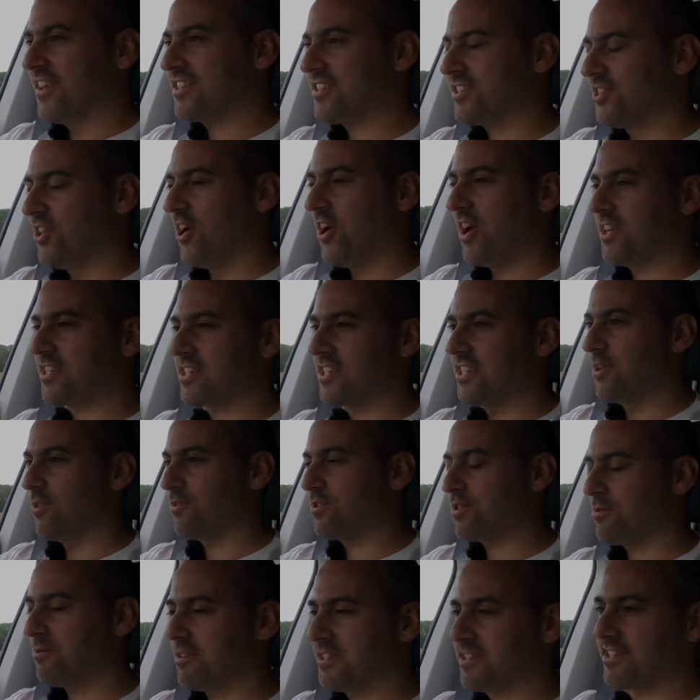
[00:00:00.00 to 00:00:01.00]
nice
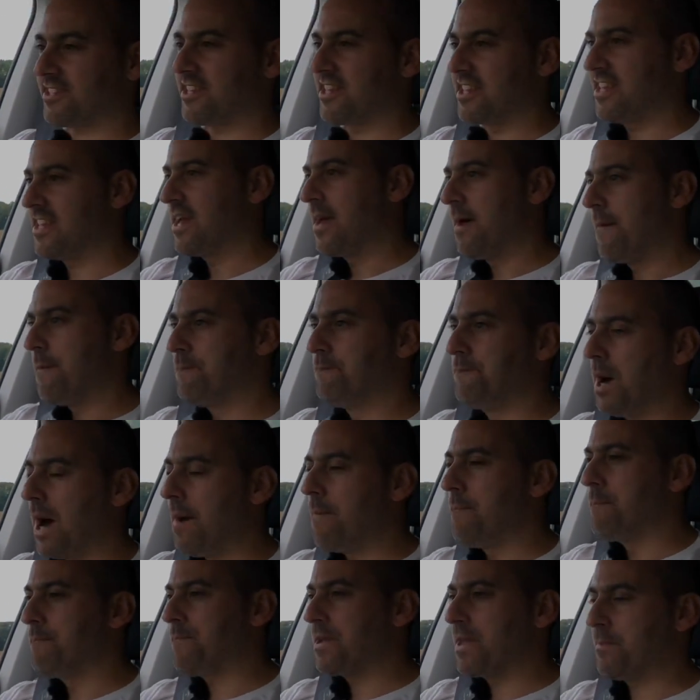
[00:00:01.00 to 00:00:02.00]
little twisty,
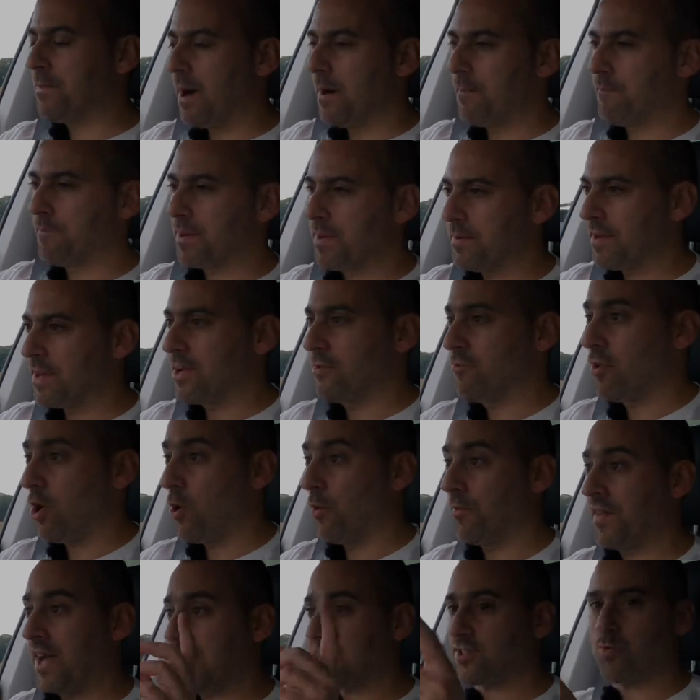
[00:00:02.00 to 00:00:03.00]
bumpy
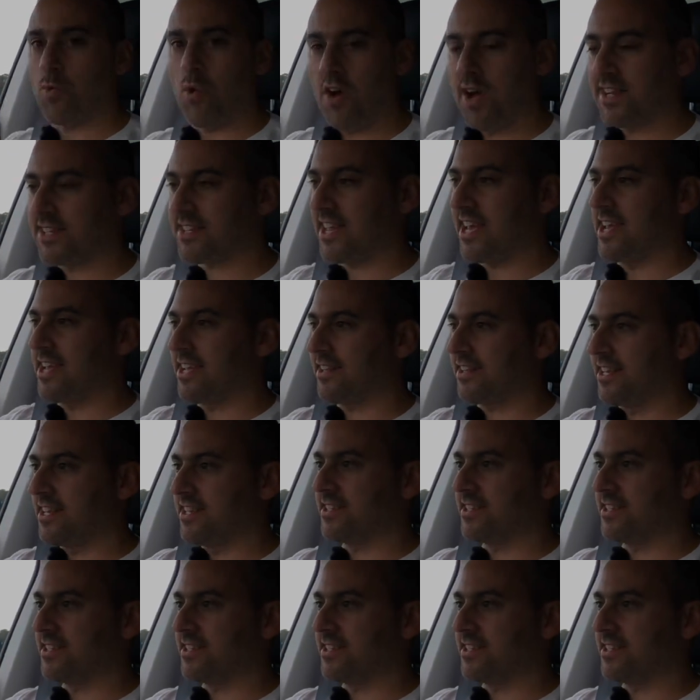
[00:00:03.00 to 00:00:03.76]
B-roll, and that's why I take